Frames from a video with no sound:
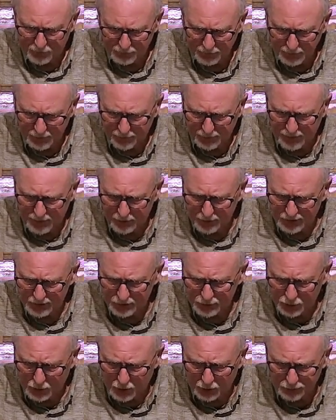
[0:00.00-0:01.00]
They are
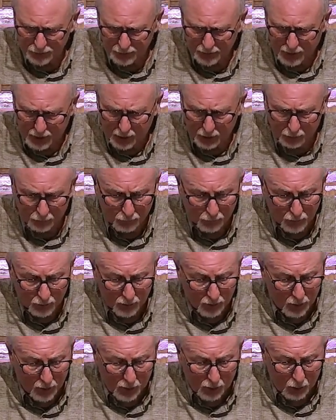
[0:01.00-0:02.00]
exalted all over,
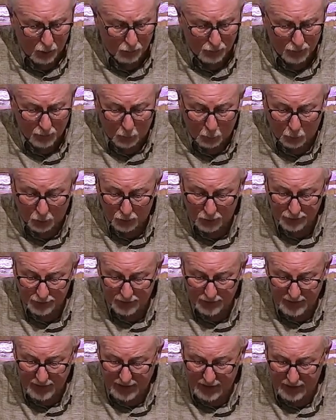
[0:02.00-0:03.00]
all over the world
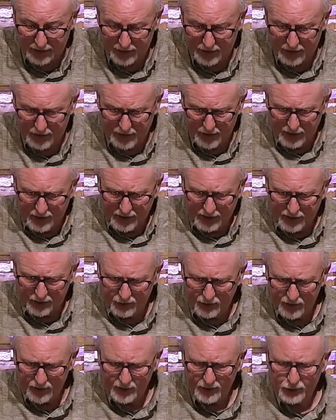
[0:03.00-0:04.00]
today.
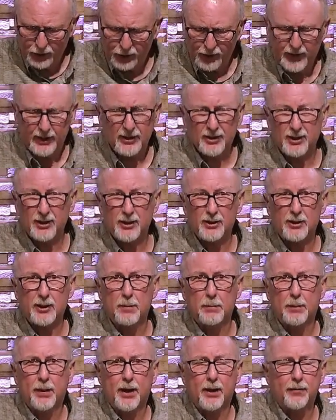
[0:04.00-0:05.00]
Even Jesus
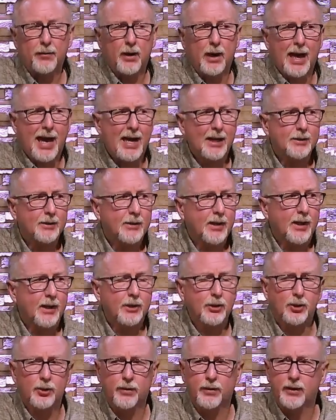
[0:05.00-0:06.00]
compared the last
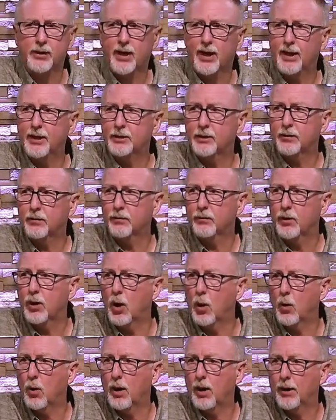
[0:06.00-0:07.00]
days to the days of
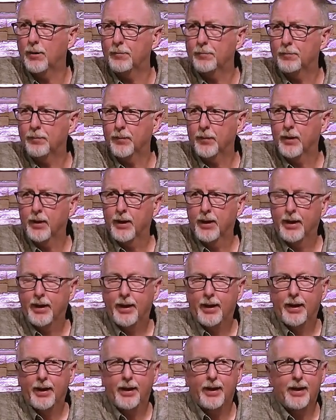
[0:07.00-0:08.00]
Noah.
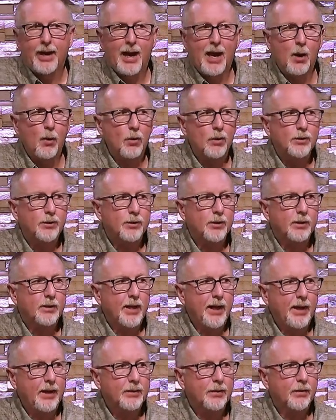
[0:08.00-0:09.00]
And how is the
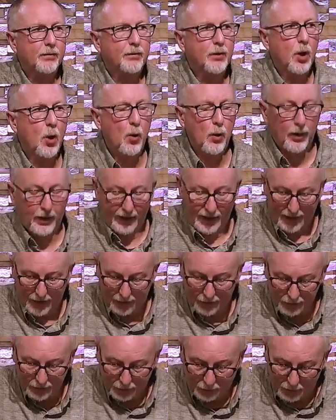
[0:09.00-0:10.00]
days of Noah
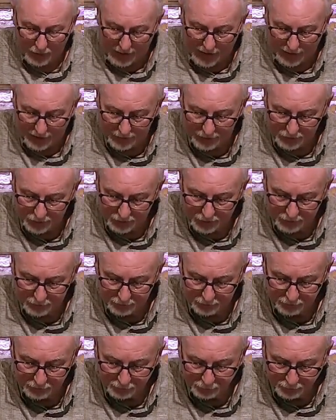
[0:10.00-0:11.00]
characterized?
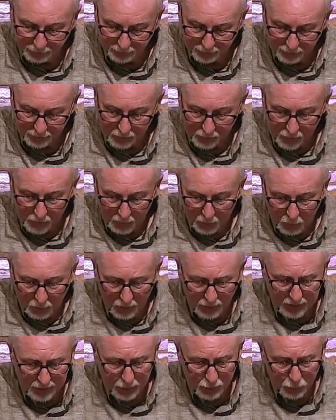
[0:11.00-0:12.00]
Well,
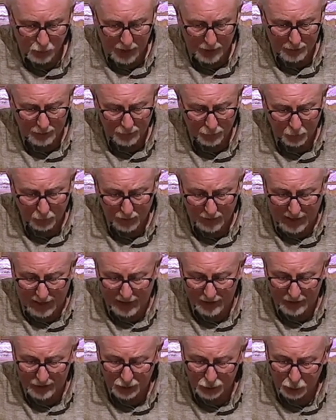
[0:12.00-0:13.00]
this is right before
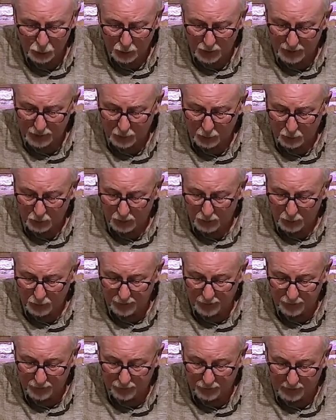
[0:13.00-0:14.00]
God destroyed the world with
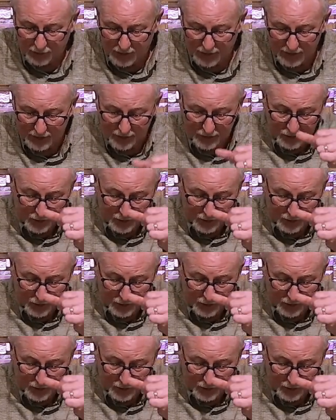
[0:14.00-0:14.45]
a flood.